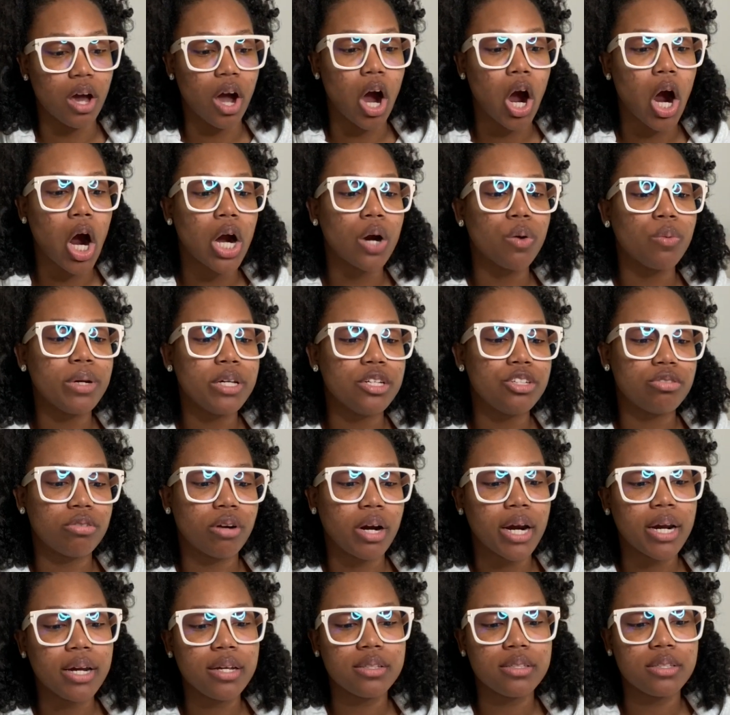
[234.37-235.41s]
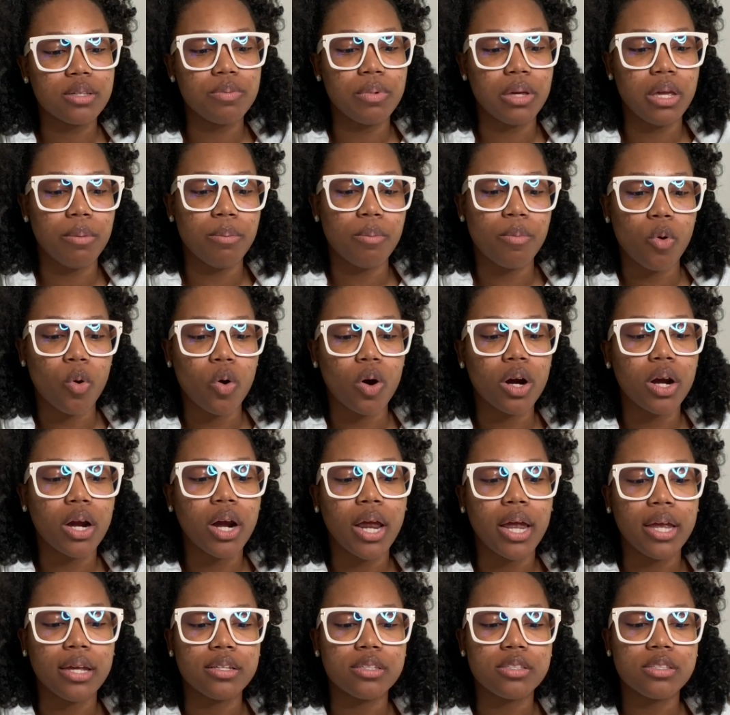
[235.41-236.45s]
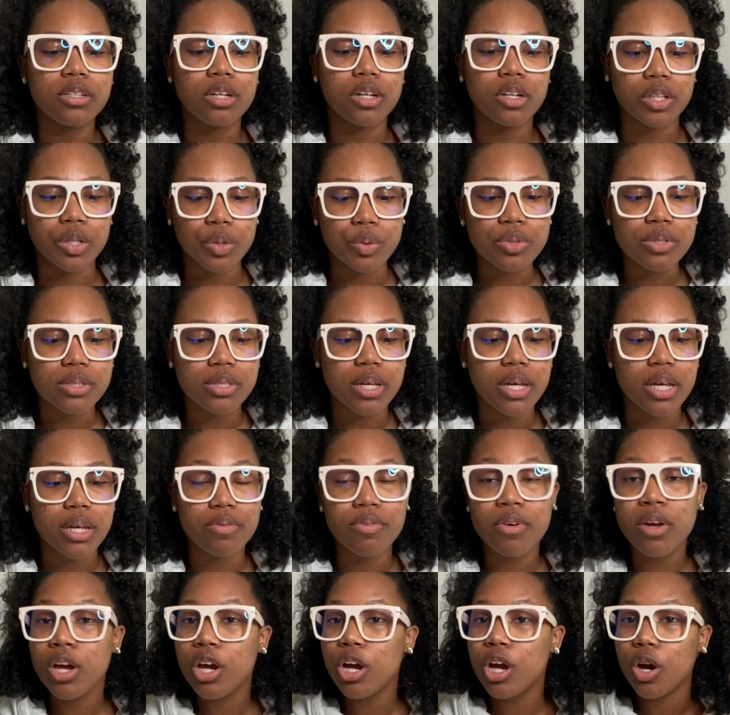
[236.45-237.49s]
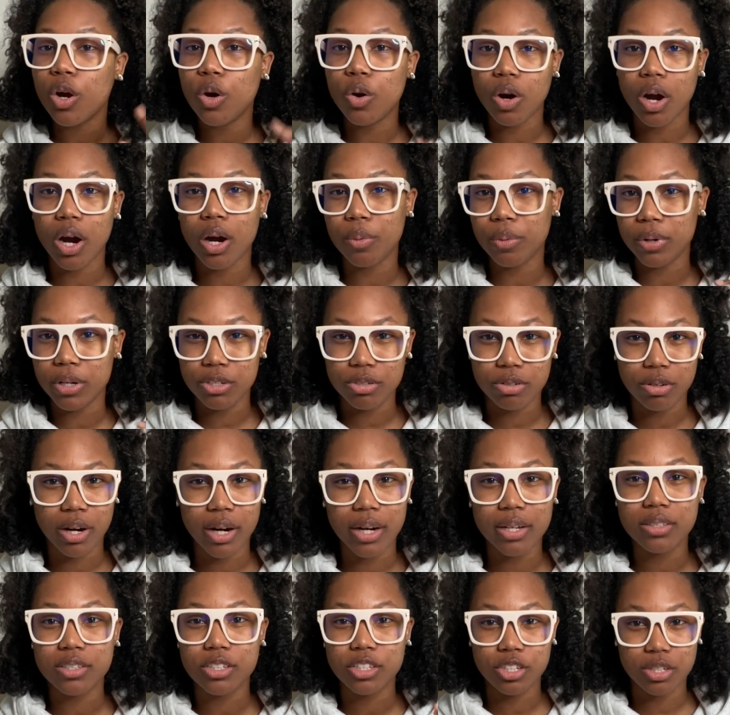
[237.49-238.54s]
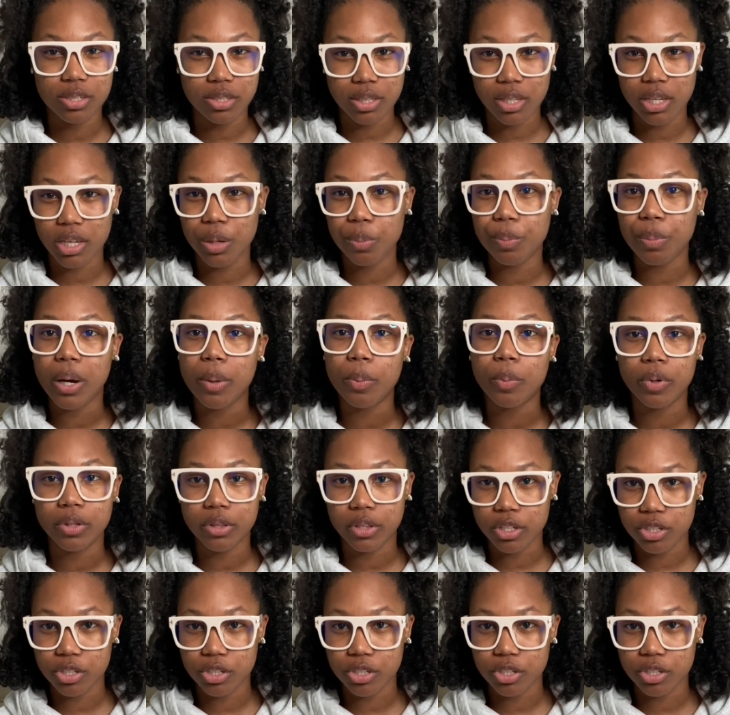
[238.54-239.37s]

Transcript: are we trying to be more exclusive or are we trying to just keep up with the